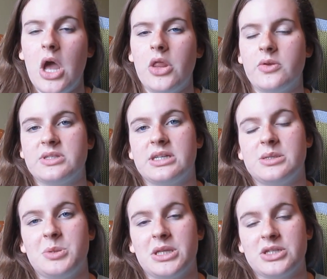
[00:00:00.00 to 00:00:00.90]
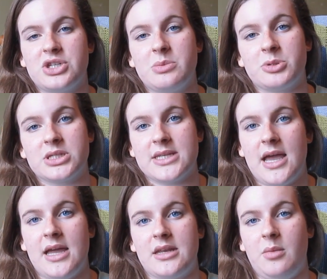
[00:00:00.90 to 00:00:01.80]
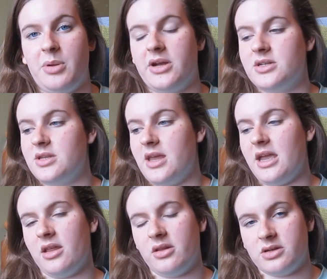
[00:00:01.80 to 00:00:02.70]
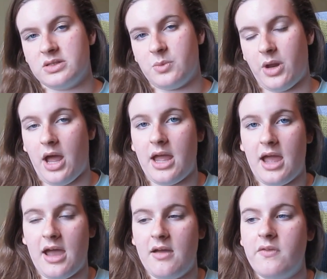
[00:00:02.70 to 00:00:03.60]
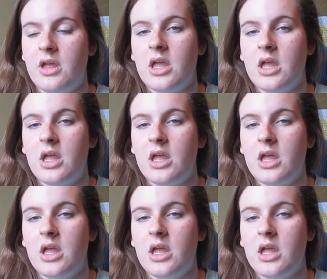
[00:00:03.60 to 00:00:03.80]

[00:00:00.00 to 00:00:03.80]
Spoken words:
Those tend to be on the cheaper side compared to the antlers, what I have.